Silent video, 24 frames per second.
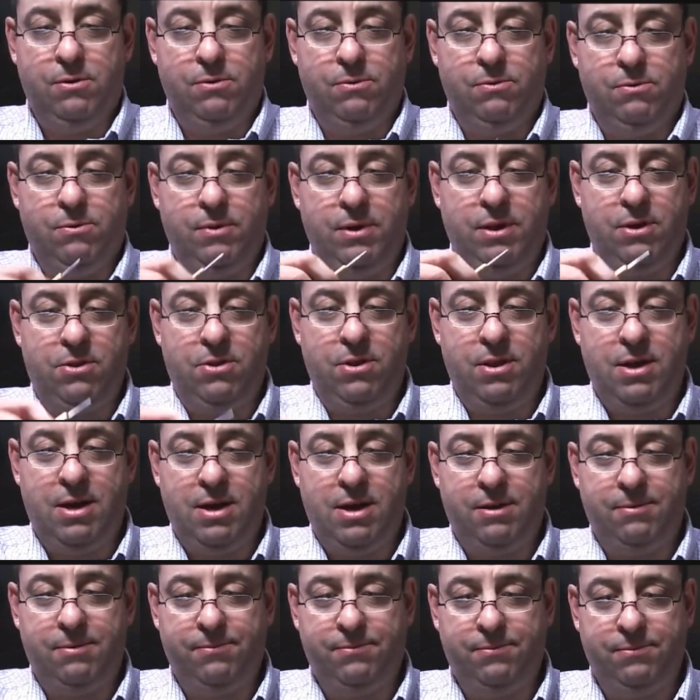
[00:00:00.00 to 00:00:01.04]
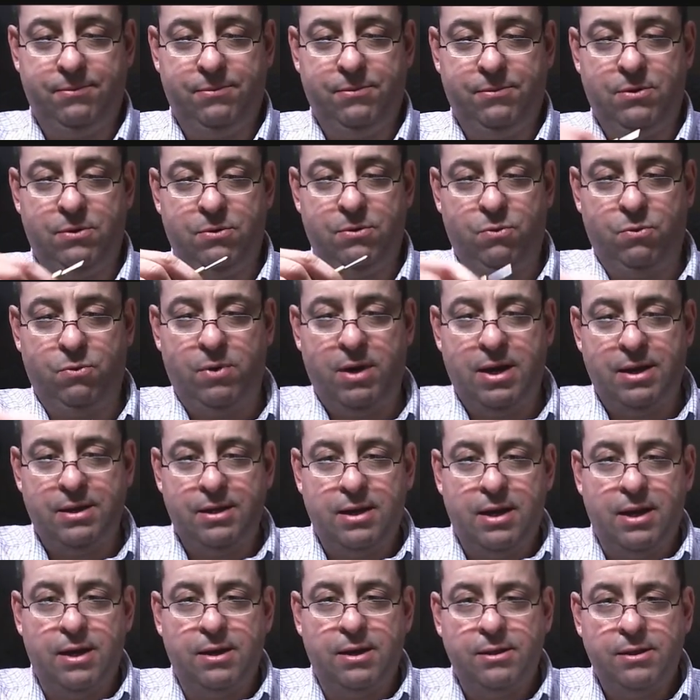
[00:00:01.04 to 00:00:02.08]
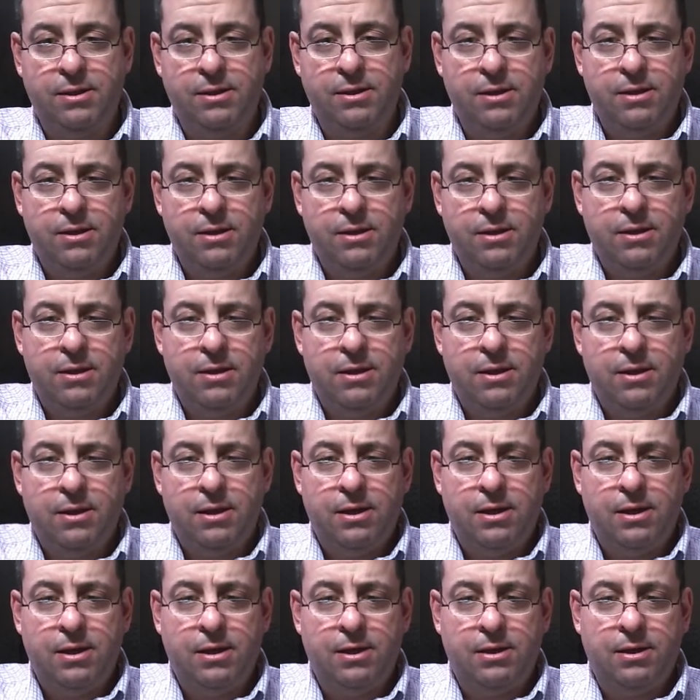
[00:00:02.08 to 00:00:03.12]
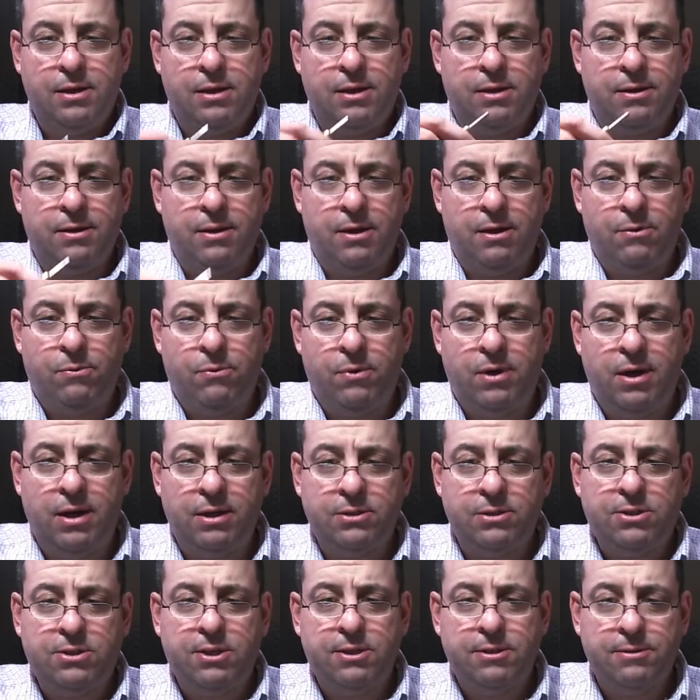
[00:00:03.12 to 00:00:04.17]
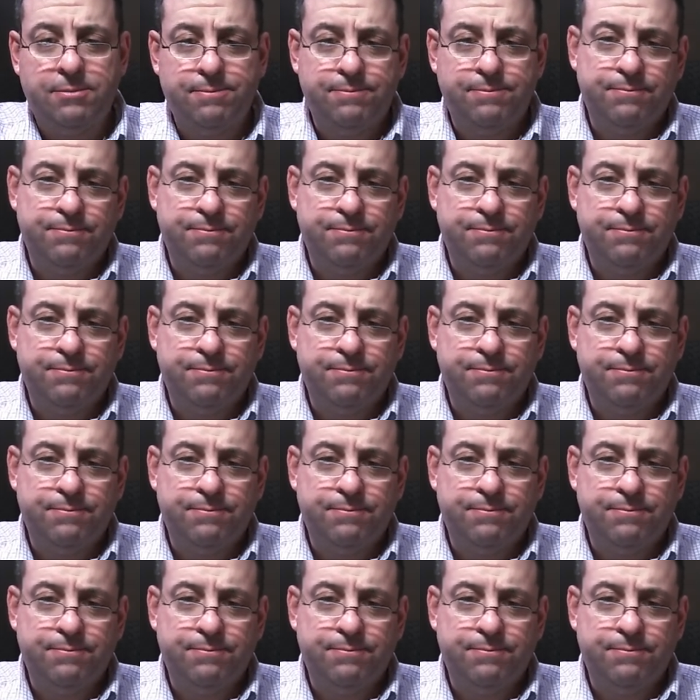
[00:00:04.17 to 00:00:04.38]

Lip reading: Waste not, want not. And I want